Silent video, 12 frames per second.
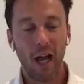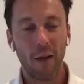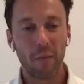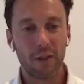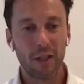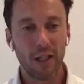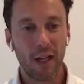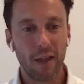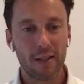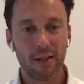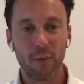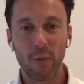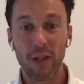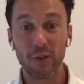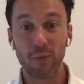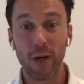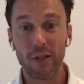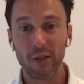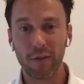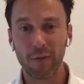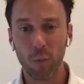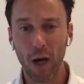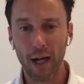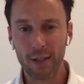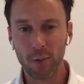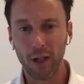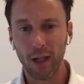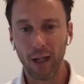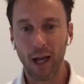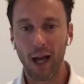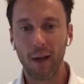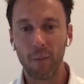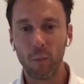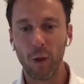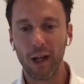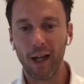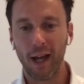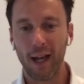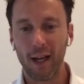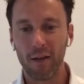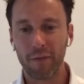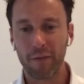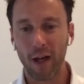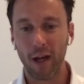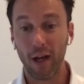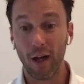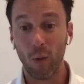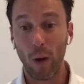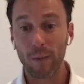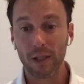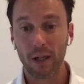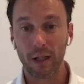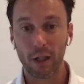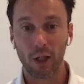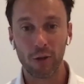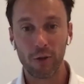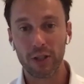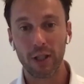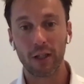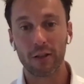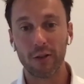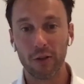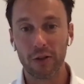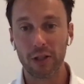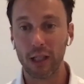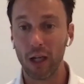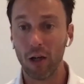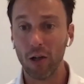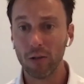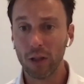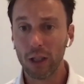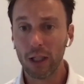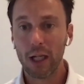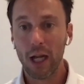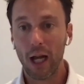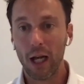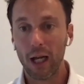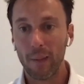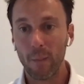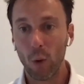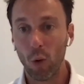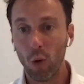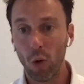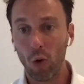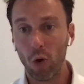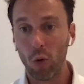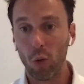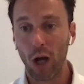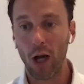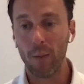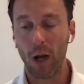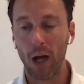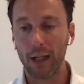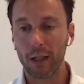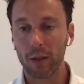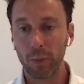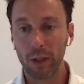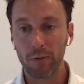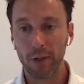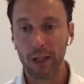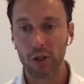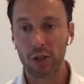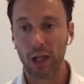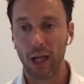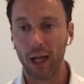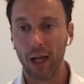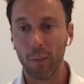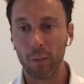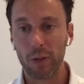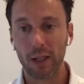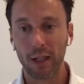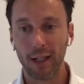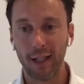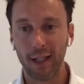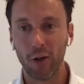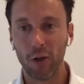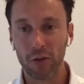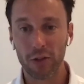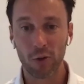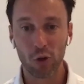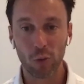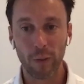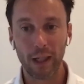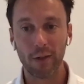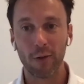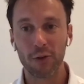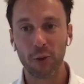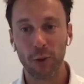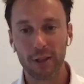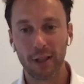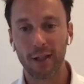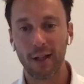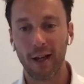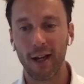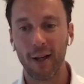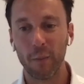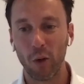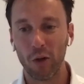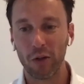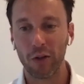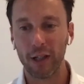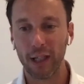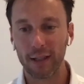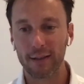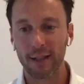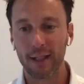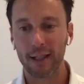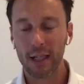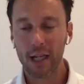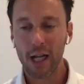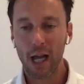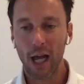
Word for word: Um, yeah, there's a, there's a range of different ways. We, um, we have uh, a website, acoustic.co, um, or um, I can be reached um, particularly on social media, on Twitter, um, on LinkedIn.